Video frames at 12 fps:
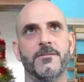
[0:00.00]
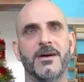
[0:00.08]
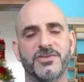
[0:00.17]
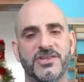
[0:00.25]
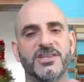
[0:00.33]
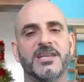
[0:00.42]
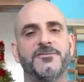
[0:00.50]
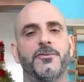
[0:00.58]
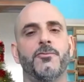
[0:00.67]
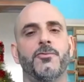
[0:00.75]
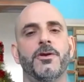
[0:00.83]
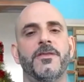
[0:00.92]

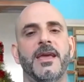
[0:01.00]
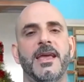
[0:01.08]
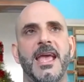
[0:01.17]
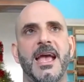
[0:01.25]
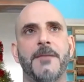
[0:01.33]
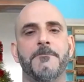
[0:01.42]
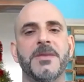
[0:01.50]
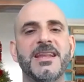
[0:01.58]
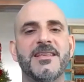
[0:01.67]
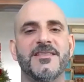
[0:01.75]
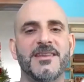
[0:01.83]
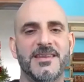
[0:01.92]
successful were they at
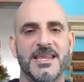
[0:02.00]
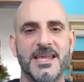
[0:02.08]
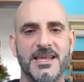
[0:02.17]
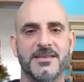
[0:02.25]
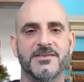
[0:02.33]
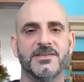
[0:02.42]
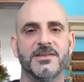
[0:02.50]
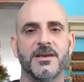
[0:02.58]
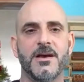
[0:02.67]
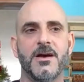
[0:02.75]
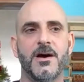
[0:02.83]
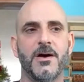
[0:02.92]
meeting the needs
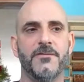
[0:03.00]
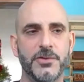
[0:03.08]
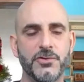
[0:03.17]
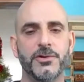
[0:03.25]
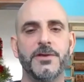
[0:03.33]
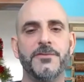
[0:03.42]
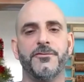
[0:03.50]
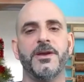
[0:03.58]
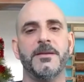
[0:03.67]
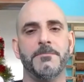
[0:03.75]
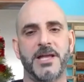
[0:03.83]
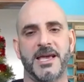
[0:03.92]
of newly
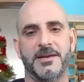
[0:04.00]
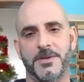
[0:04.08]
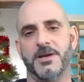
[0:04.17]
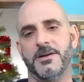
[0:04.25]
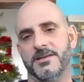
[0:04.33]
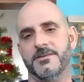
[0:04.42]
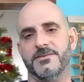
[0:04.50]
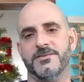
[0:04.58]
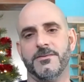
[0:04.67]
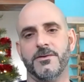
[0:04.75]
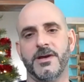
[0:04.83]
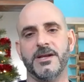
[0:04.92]
freed Black
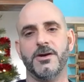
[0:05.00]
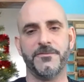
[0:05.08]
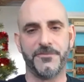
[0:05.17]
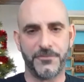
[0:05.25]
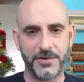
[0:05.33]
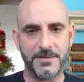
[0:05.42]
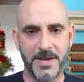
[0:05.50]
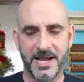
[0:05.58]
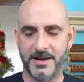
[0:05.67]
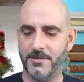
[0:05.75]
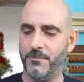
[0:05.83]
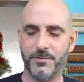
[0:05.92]
Americans, all right, called
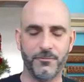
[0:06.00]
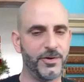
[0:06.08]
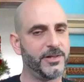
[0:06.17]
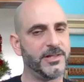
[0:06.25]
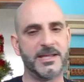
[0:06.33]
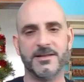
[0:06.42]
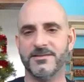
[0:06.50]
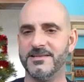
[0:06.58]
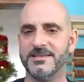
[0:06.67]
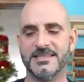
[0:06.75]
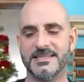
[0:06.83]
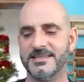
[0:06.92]
freedmen? And we really
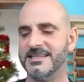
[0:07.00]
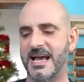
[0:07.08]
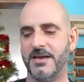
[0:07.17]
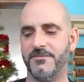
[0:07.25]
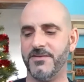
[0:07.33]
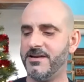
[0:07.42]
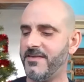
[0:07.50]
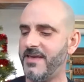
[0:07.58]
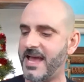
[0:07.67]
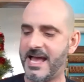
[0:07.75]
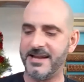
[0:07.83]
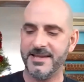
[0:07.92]
dive into
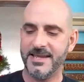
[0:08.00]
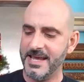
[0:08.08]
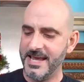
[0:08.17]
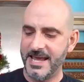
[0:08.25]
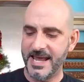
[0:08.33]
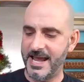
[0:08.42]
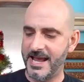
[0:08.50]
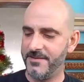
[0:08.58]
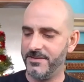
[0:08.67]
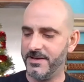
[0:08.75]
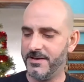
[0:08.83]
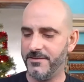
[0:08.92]
that,
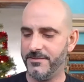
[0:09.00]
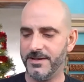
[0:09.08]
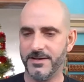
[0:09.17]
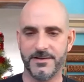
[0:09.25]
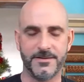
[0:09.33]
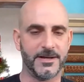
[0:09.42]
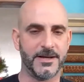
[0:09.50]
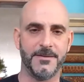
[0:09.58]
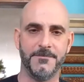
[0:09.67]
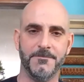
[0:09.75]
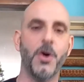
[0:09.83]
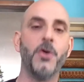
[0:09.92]
and
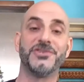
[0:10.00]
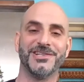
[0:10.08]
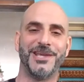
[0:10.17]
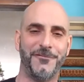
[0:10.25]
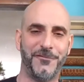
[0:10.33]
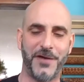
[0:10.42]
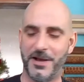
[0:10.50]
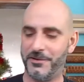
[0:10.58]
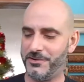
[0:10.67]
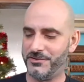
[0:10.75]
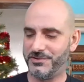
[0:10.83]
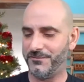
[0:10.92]
the mostly
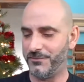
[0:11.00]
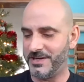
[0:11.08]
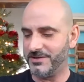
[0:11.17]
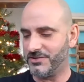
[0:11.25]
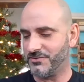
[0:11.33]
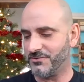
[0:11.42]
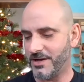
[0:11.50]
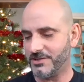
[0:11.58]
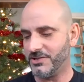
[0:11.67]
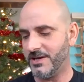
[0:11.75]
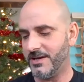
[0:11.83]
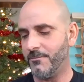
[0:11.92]
failures of
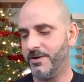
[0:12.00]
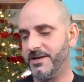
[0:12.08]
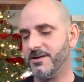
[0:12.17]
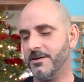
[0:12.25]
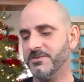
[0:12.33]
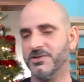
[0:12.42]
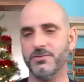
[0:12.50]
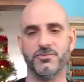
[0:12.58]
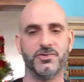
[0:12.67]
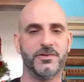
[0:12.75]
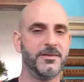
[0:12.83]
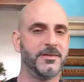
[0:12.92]
Reconstruction when it comes to
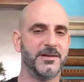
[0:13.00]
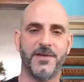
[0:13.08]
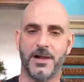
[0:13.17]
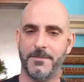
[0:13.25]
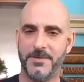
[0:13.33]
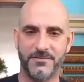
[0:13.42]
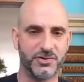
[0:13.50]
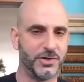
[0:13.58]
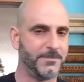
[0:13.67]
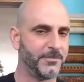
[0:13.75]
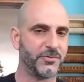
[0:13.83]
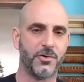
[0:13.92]
the development of
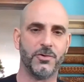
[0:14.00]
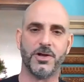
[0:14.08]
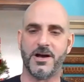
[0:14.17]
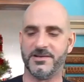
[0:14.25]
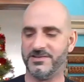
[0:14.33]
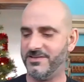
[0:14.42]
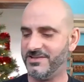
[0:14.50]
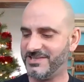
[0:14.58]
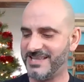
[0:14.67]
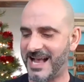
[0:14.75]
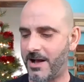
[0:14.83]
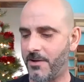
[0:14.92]
Jim Crow laws in the
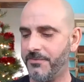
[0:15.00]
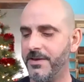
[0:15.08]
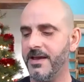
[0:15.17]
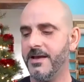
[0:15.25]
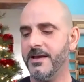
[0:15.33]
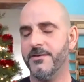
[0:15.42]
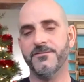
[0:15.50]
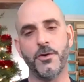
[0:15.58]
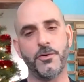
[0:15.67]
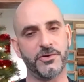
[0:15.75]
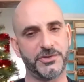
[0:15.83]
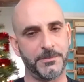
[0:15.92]
South,
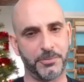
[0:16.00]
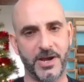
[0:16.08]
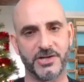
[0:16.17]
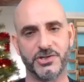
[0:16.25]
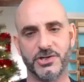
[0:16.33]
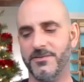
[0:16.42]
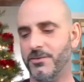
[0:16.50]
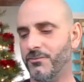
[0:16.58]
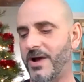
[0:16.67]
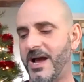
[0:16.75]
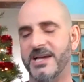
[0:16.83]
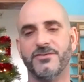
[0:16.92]
voter suppression, the
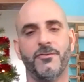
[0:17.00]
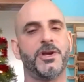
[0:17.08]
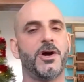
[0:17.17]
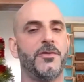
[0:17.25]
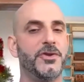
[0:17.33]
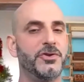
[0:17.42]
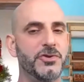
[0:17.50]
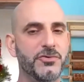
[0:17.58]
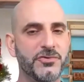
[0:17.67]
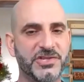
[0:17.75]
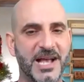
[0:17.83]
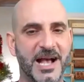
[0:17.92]
rise of what we call the
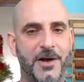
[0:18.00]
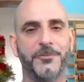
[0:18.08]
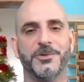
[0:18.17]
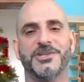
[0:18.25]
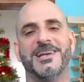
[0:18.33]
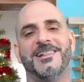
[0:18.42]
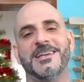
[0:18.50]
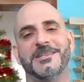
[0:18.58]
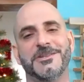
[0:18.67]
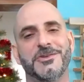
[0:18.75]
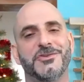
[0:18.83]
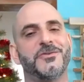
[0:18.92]
New South, which I like
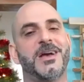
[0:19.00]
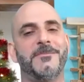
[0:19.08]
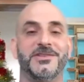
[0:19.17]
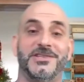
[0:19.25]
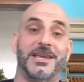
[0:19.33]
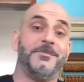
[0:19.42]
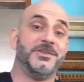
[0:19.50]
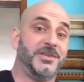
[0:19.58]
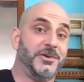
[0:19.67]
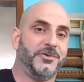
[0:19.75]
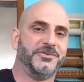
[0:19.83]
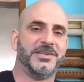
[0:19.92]
to describe as same as
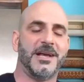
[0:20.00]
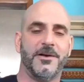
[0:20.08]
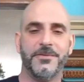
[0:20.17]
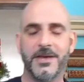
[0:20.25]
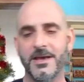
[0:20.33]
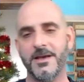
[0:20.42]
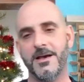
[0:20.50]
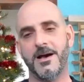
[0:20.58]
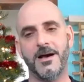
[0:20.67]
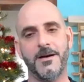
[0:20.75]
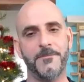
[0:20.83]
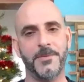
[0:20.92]
the Old South,
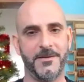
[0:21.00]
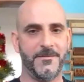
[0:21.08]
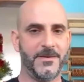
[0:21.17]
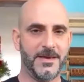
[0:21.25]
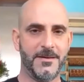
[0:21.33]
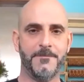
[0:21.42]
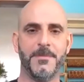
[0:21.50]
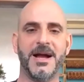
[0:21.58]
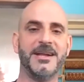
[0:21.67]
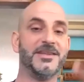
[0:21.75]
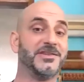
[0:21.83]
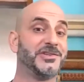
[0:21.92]
but
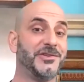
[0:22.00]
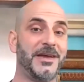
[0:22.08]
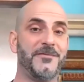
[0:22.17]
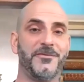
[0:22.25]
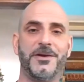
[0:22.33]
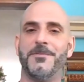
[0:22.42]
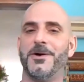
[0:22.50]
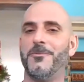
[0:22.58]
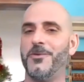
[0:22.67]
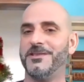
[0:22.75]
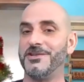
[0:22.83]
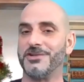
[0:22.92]
minus slavery, but
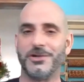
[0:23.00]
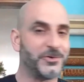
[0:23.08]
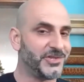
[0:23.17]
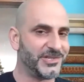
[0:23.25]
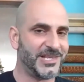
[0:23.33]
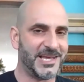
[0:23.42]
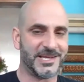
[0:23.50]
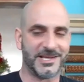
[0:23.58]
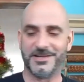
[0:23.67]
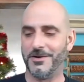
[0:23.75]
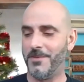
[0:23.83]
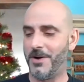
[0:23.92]
with as close as they
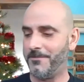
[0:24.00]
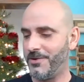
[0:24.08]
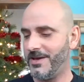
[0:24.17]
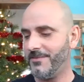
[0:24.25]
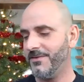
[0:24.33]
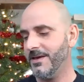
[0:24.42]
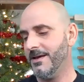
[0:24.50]
could come up with,